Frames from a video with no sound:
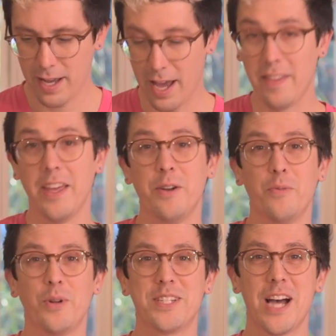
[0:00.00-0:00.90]
And then
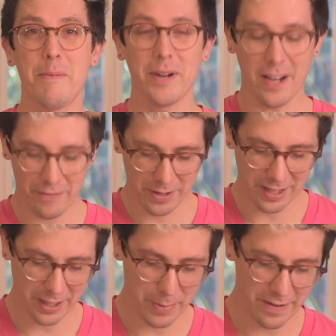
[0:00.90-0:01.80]
we'll top it off with a
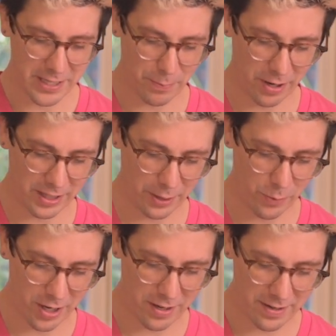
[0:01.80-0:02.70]
little bit of sparkling
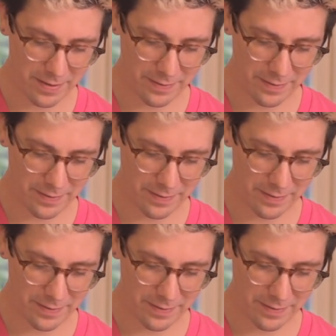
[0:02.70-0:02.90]
water.